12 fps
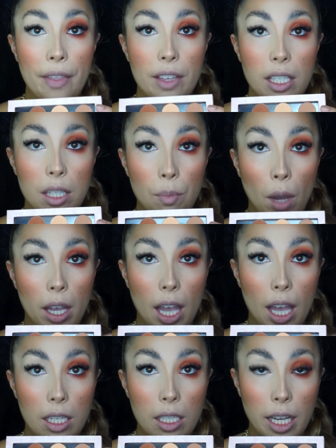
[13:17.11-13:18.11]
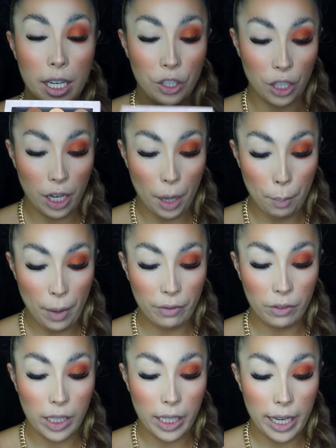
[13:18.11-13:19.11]
this is by Anastasia
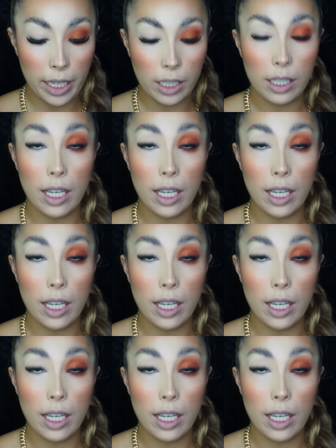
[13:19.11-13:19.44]
Beverly Hills,